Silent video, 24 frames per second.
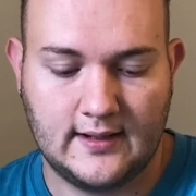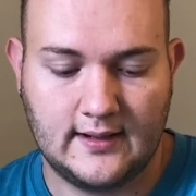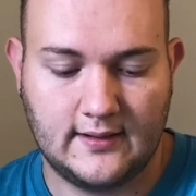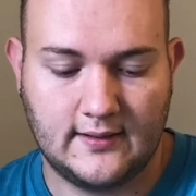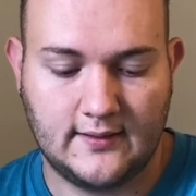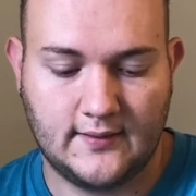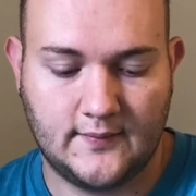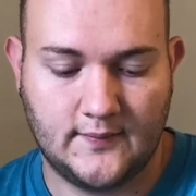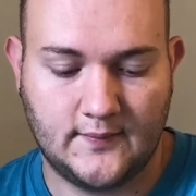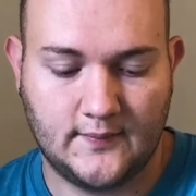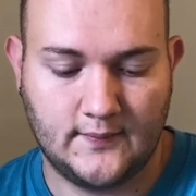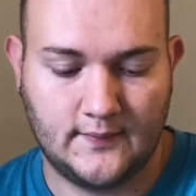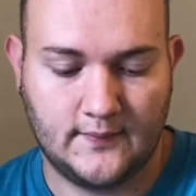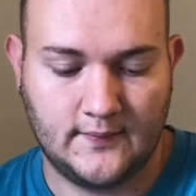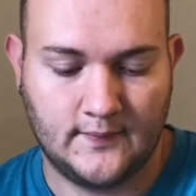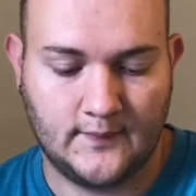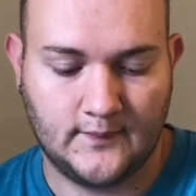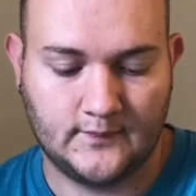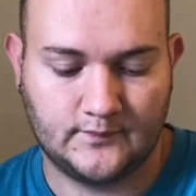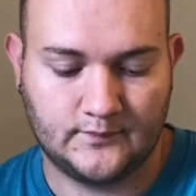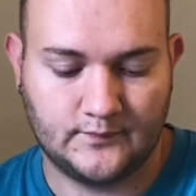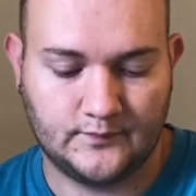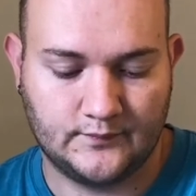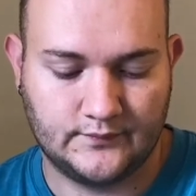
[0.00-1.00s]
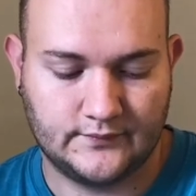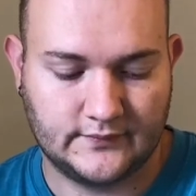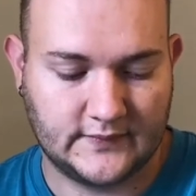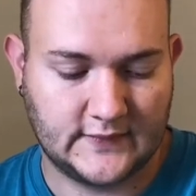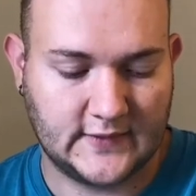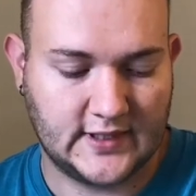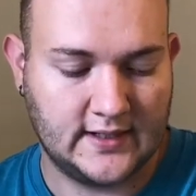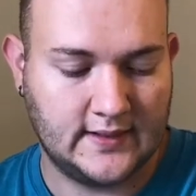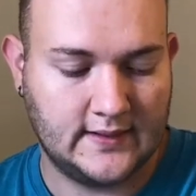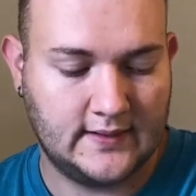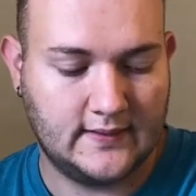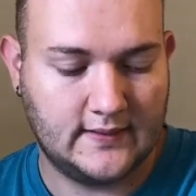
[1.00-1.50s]
um,
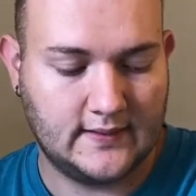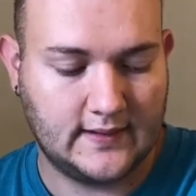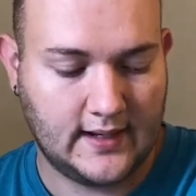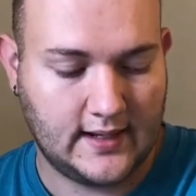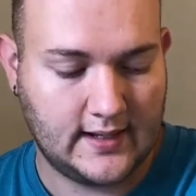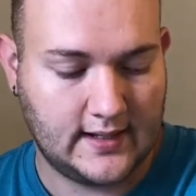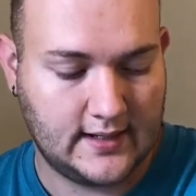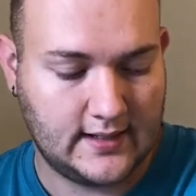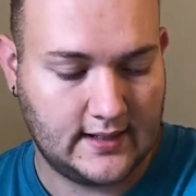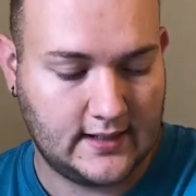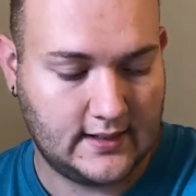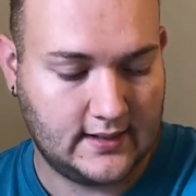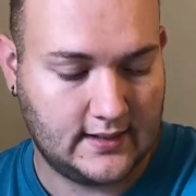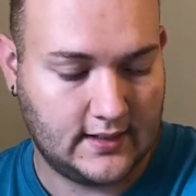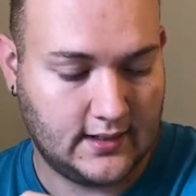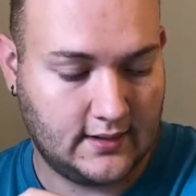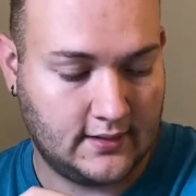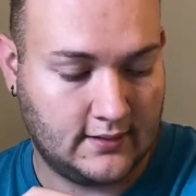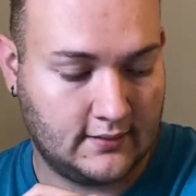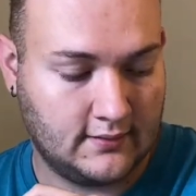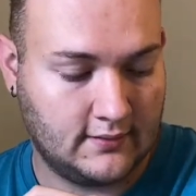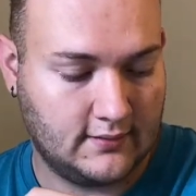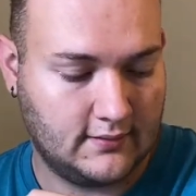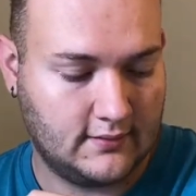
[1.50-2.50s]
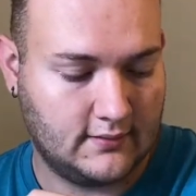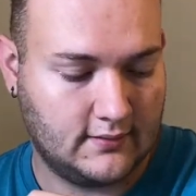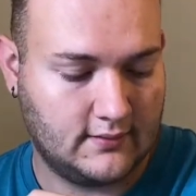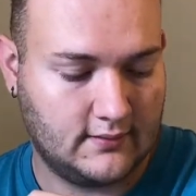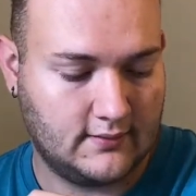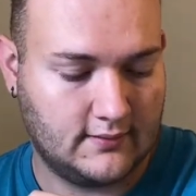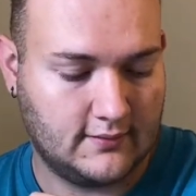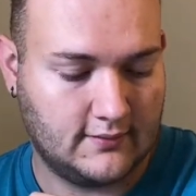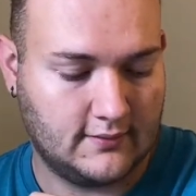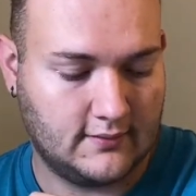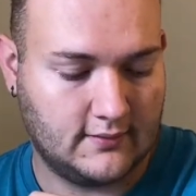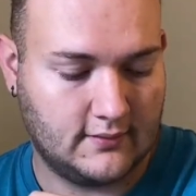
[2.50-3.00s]
they
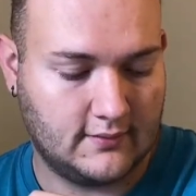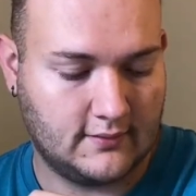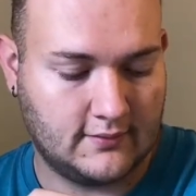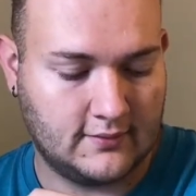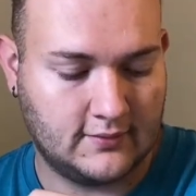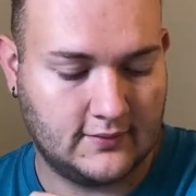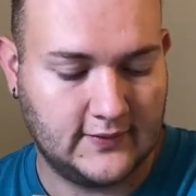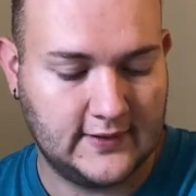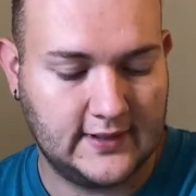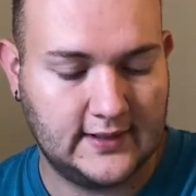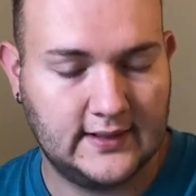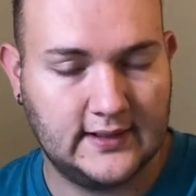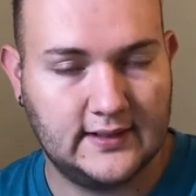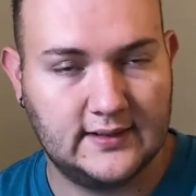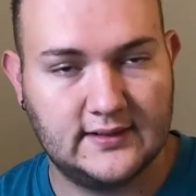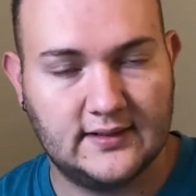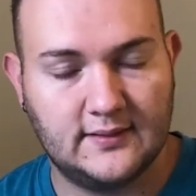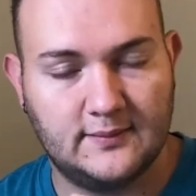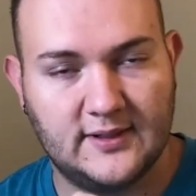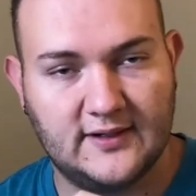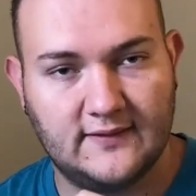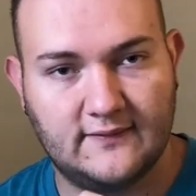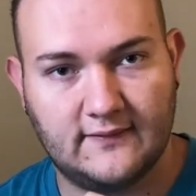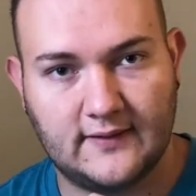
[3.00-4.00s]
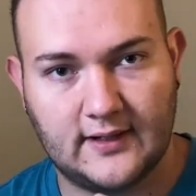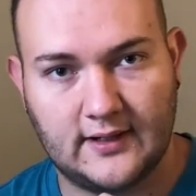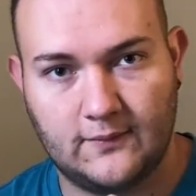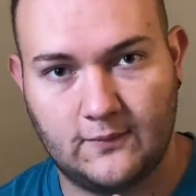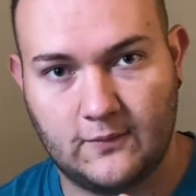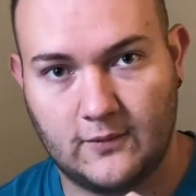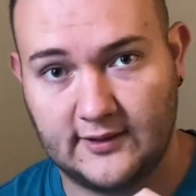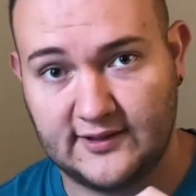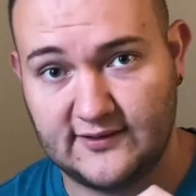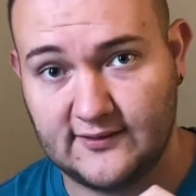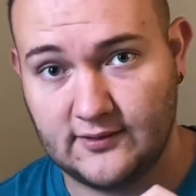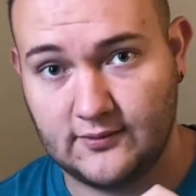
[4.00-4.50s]
only need to be fed
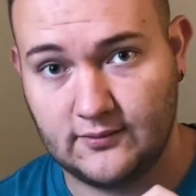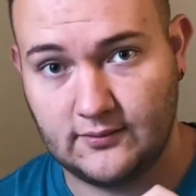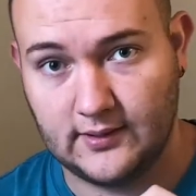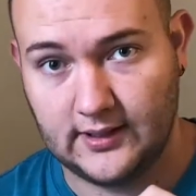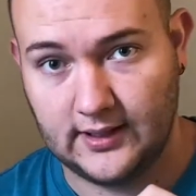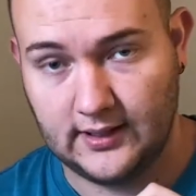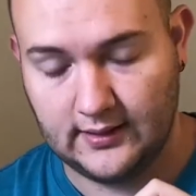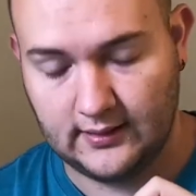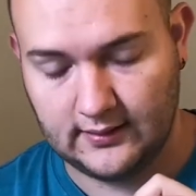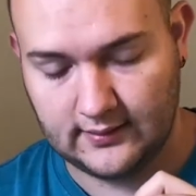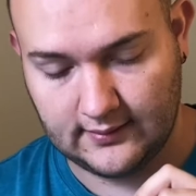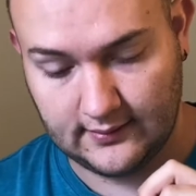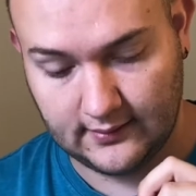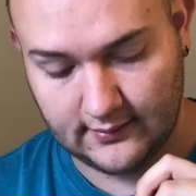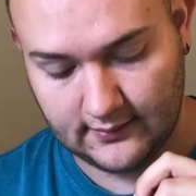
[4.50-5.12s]
once a week.